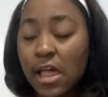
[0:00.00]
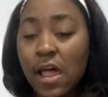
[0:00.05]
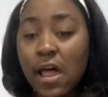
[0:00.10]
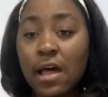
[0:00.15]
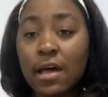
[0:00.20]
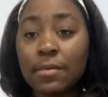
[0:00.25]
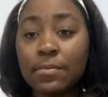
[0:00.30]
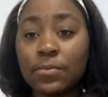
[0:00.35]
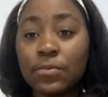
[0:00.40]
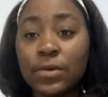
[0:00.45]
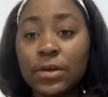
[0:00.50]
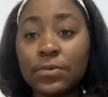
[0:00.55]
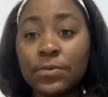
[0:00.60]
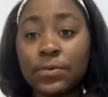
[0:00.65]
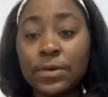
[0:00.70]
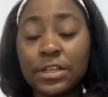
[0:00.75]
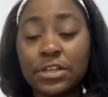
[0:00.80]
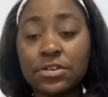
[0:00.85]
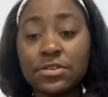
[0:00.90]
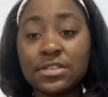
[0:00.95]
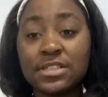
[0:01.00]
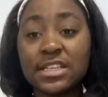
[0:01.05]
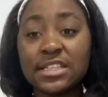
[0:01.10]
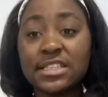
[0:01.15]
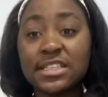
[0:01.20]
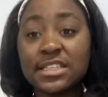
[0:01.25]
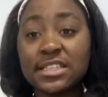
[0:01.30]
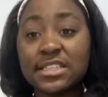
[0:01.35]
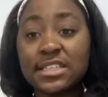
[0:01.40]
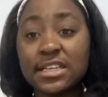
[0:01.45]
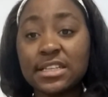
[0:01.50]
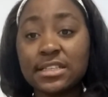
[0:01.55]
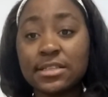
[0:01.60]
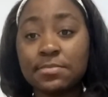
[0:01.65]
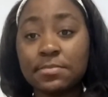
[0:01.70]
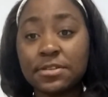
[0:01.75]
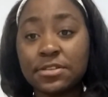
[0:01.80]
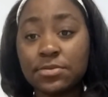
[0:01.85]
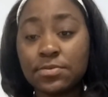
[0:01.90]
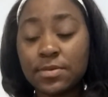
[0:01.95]
We would use the distance
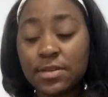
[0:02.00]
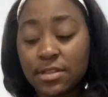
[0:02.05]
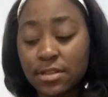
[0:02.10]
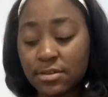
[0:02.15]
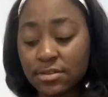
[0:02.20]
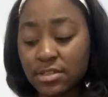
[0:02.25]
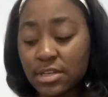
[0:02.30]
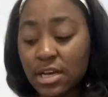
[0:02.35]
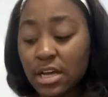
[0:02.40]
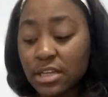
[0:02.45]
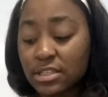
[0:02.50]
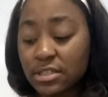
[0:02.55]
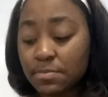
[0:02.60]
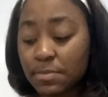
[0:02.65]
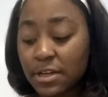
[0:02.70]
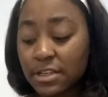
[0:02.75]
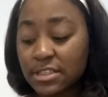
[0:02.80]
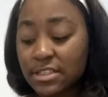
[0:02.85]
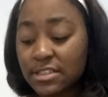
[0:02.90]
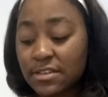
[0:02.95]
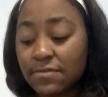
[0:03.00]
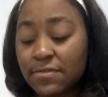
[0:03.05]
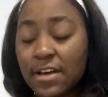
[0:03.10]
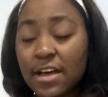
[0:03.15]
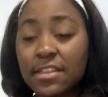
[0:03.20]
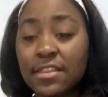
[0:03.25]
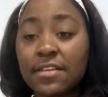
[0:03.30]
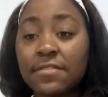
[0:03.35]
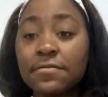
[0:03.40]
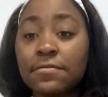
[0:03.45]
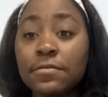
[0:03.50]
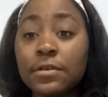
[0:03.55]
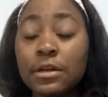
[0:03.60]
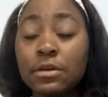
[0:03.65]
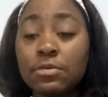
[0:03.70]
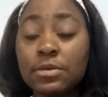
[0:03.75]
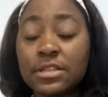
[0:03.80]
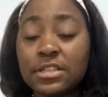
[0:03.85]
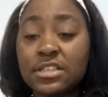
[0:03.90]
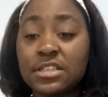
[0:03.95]
between those hot spots to find the
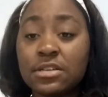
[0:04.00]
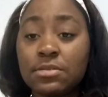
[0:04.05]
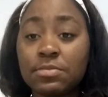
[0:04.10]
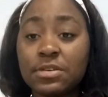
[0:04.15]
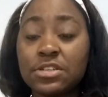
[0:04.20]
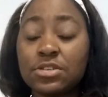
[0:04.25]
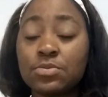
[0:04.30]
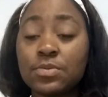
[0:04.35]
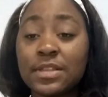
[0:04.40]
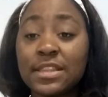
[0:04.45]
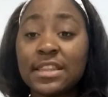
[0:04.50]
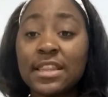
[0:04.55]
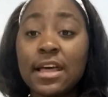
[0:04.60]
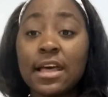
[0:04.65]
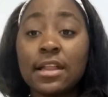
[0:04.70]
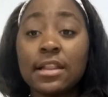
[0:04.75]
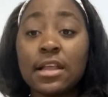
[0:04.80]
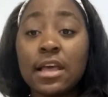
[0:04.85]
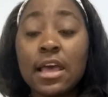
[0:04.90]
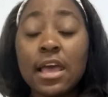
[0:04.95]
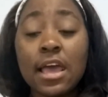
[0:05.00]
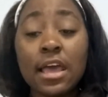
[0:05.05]
frequency, which would then